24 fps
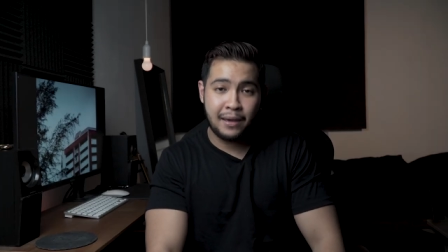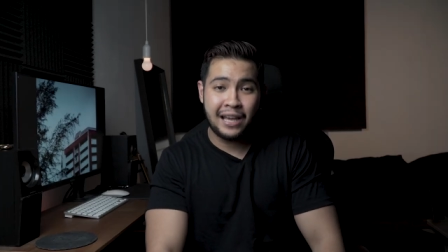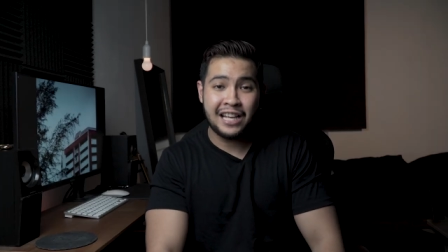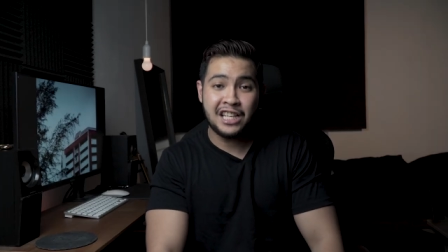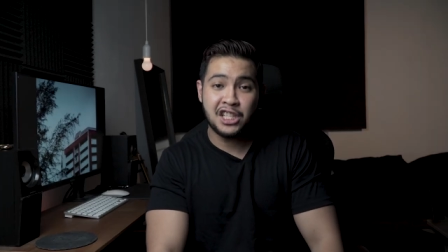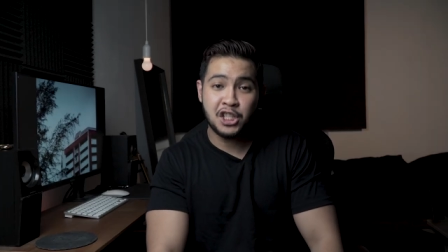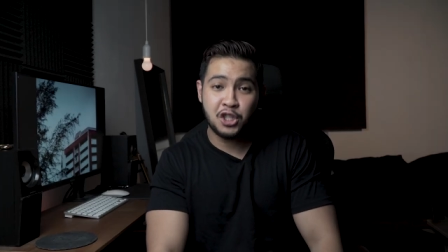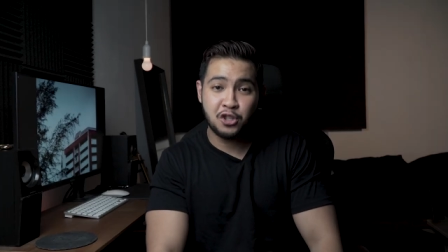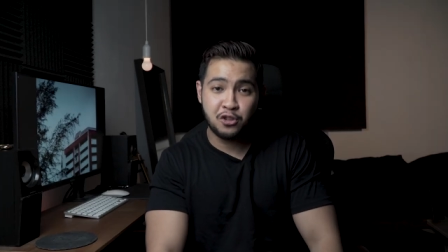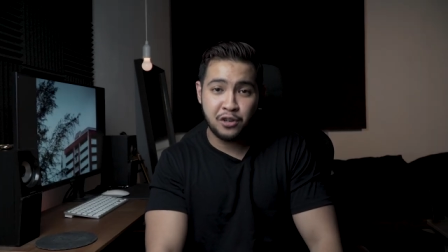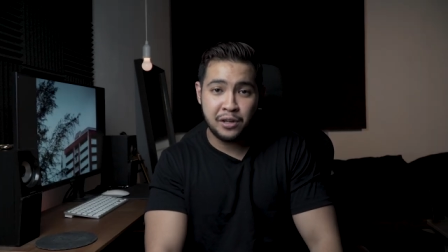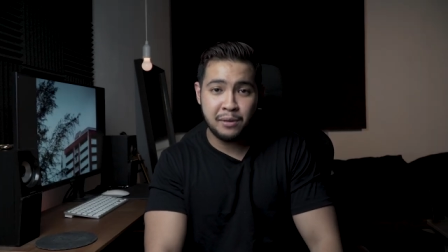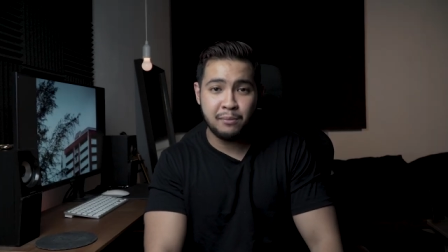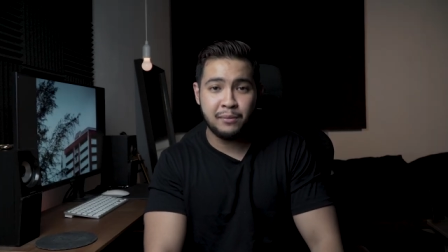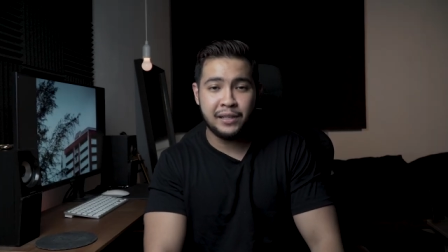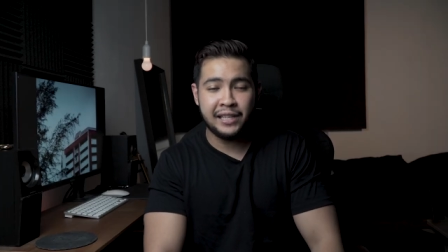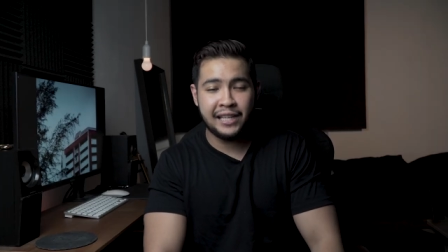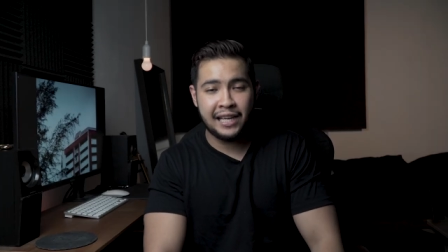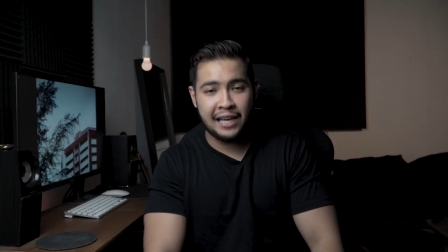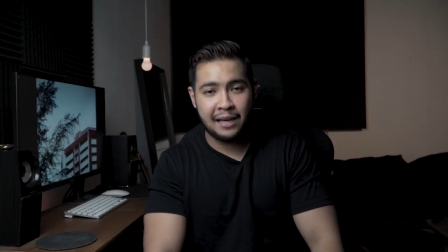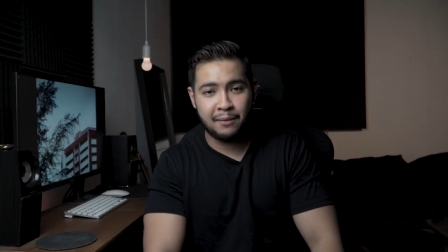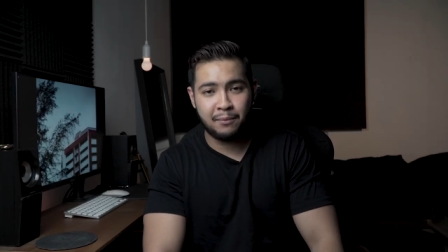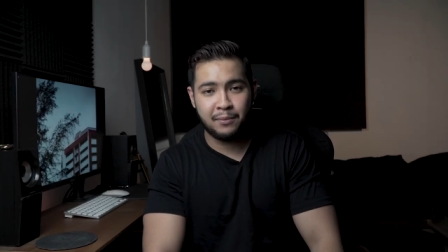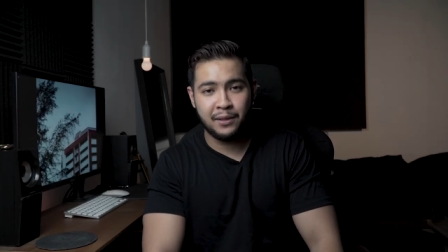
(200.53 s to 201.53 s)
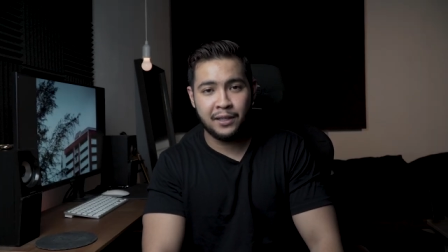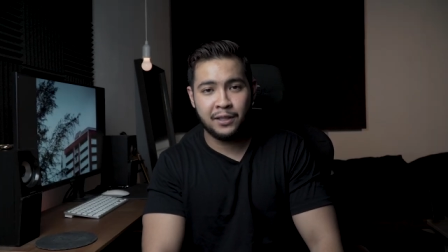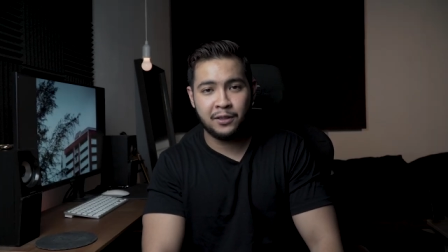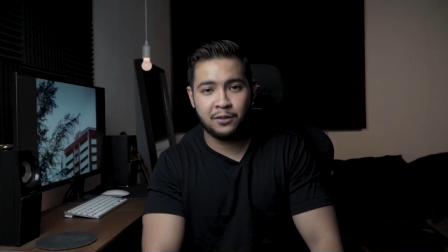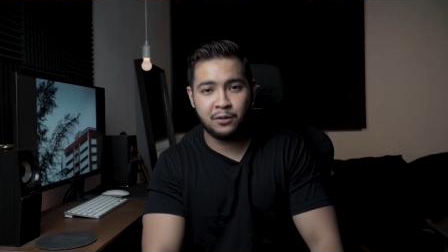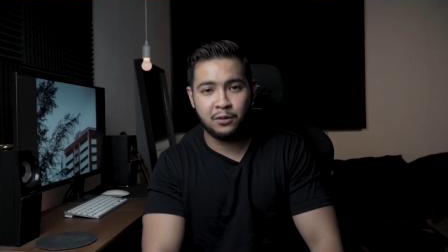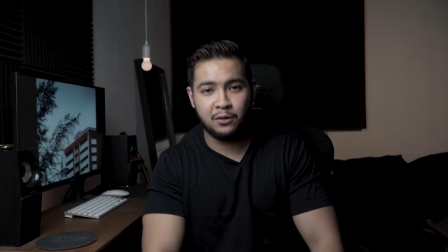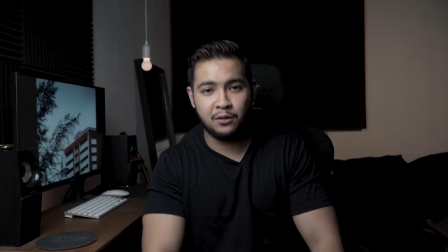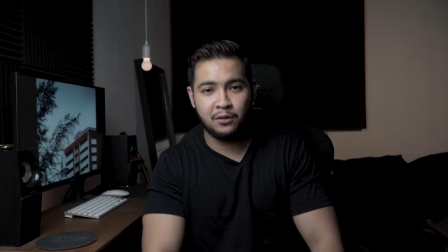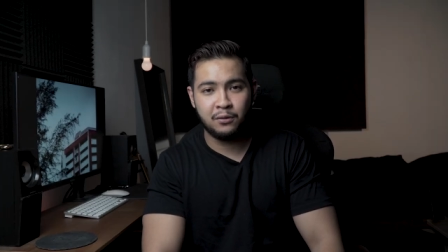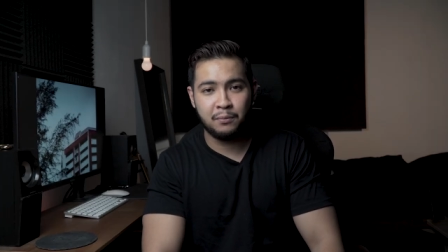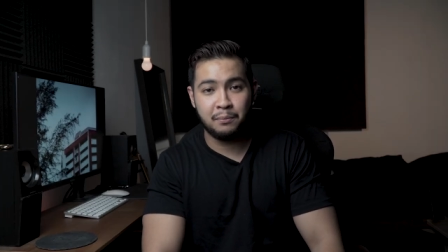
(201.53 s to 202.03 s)
extremely happy
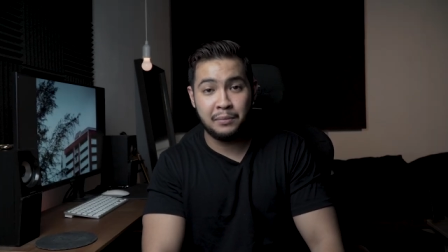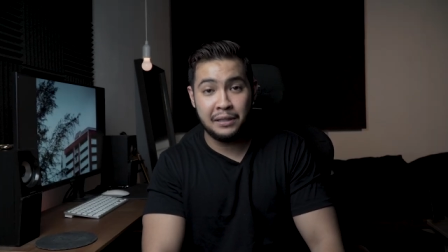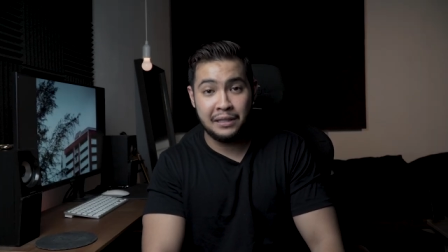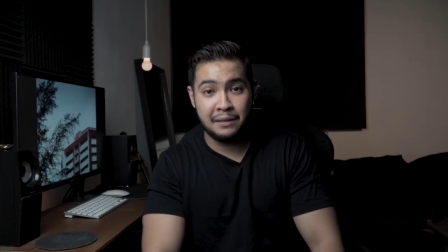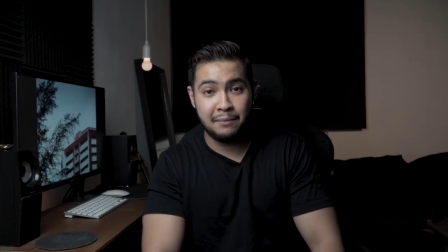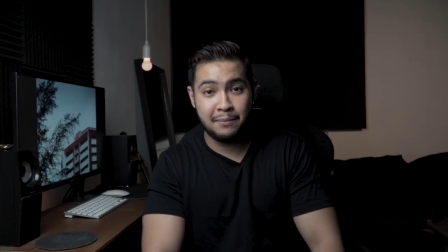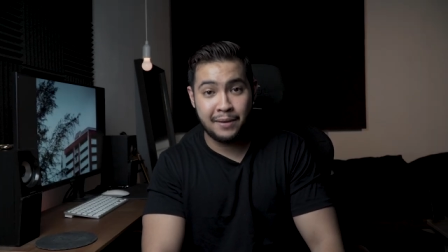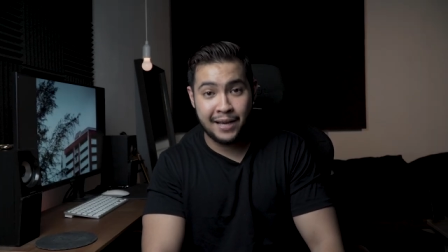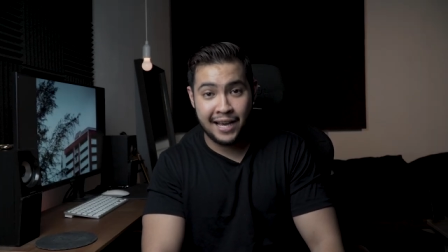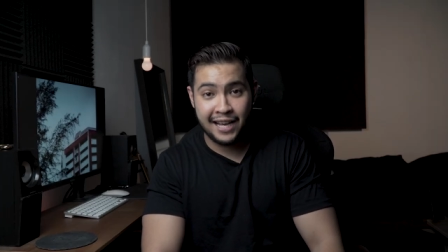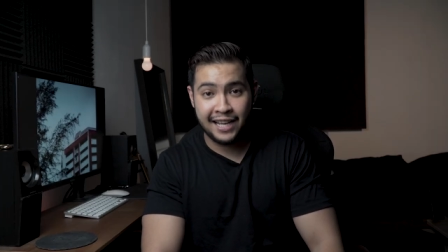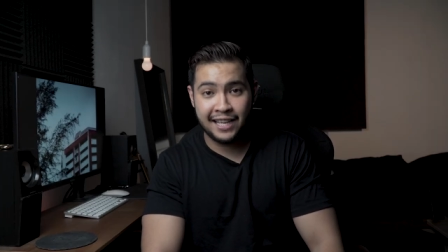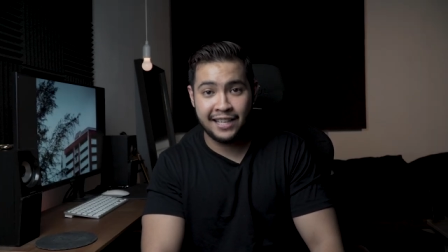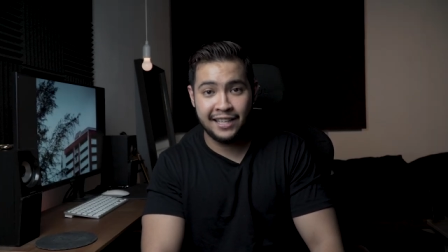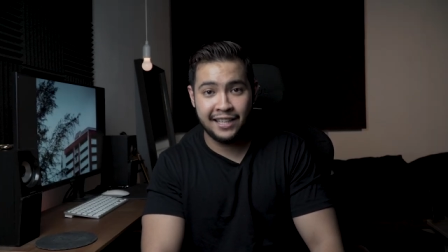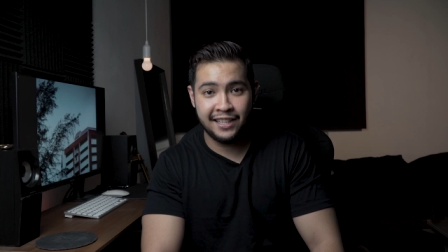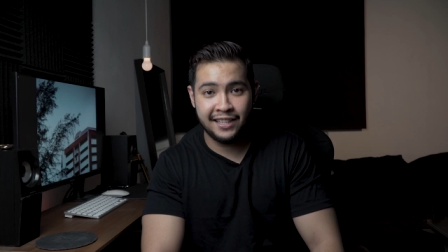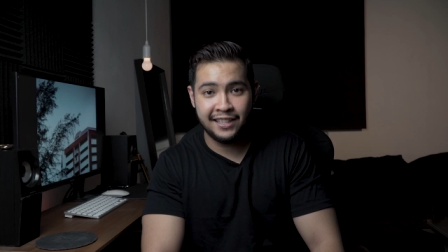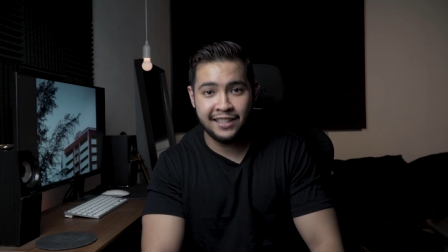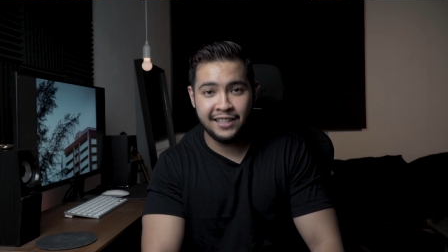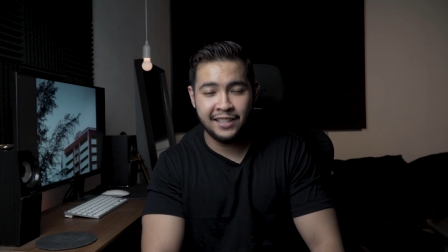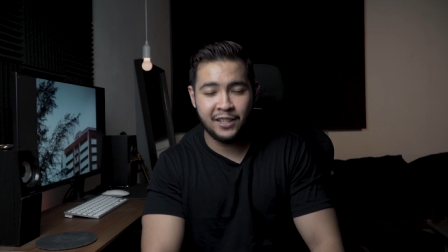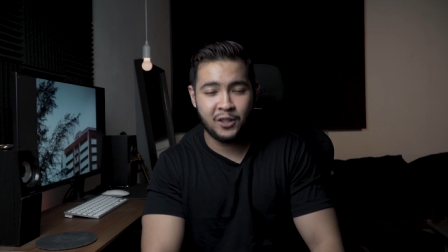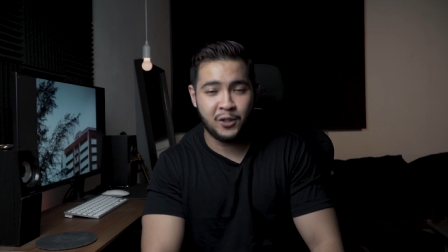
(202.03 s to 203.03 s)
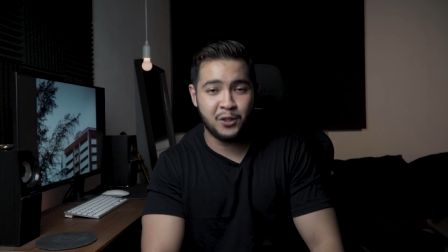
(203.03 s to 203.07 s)
to be back here